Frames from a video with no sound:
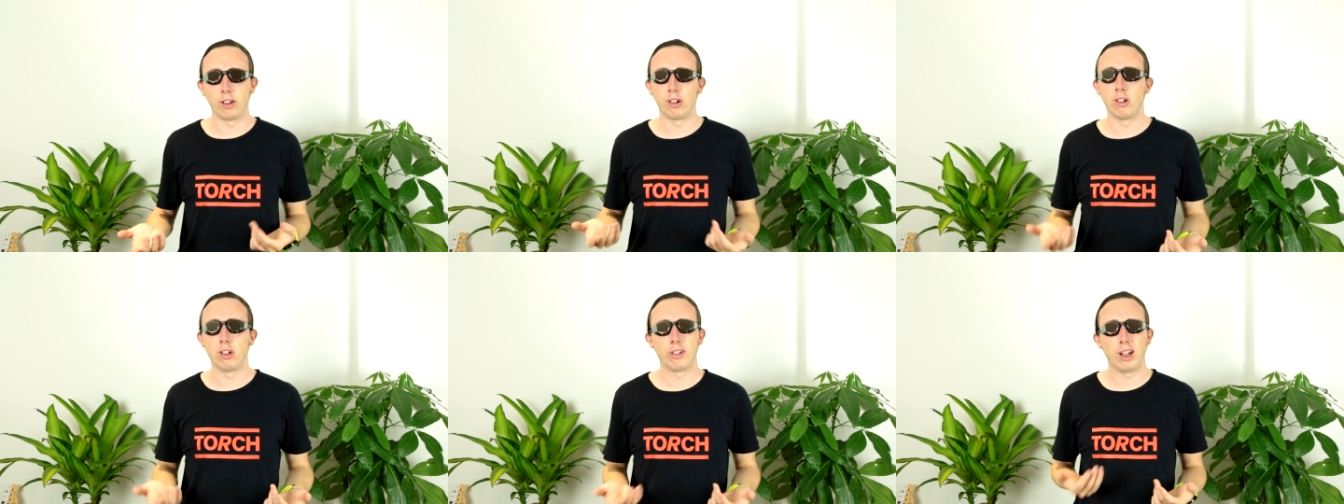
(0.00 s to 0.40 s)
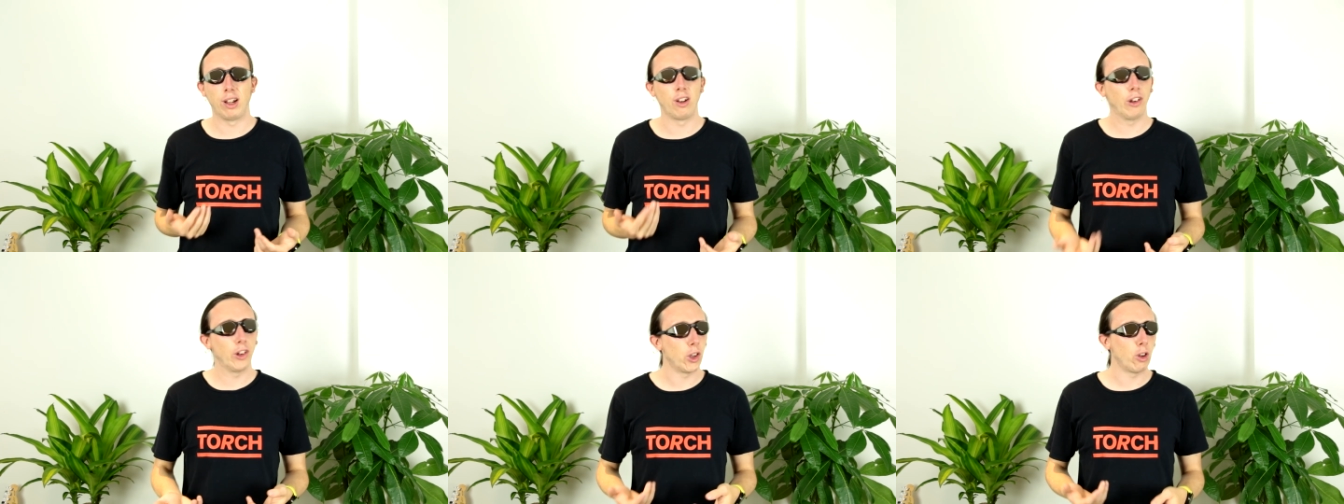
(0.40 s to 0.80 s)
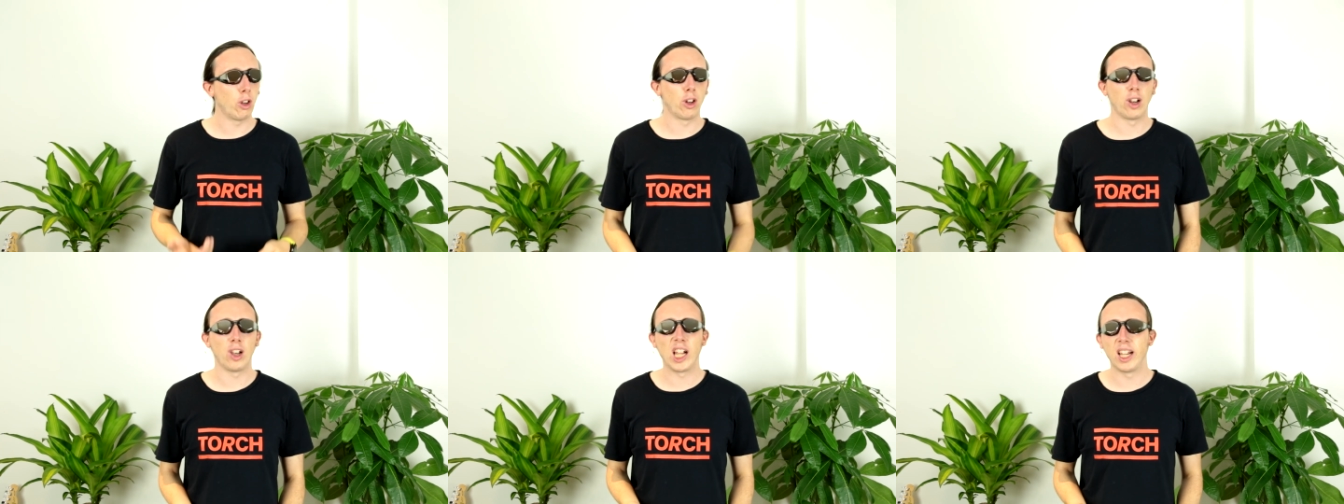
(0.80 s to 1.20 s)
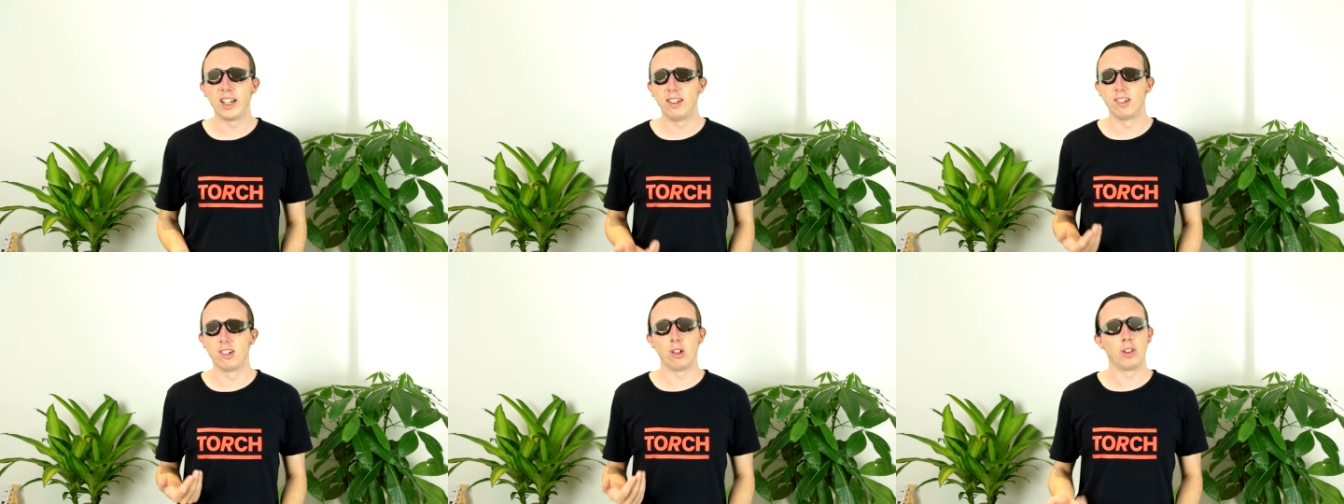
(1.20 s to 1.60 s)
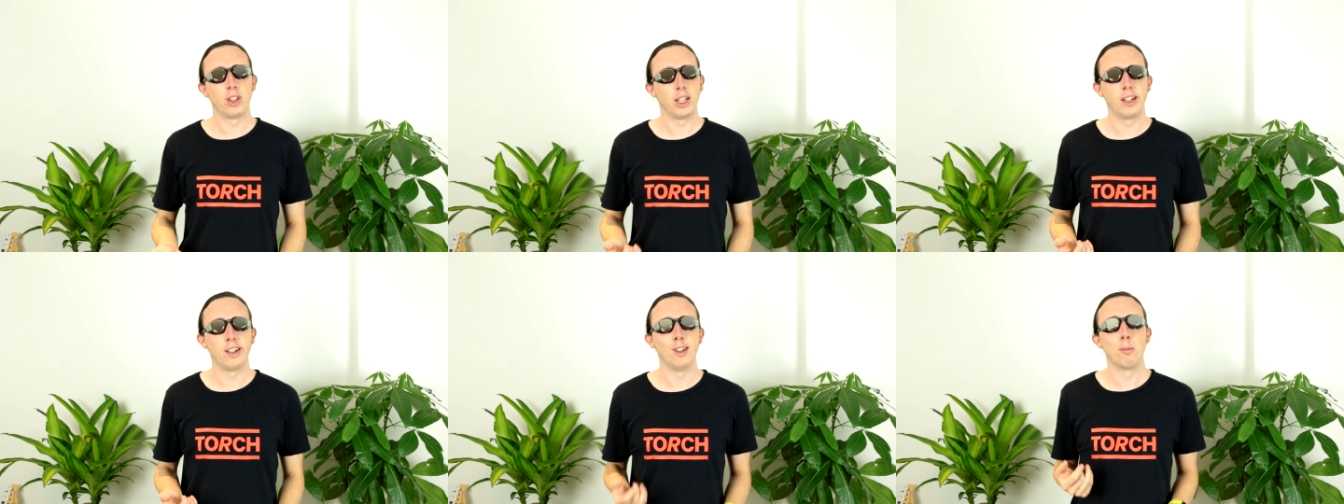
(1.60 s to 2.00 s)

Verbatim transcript: It cuts out a lot of light, so I think in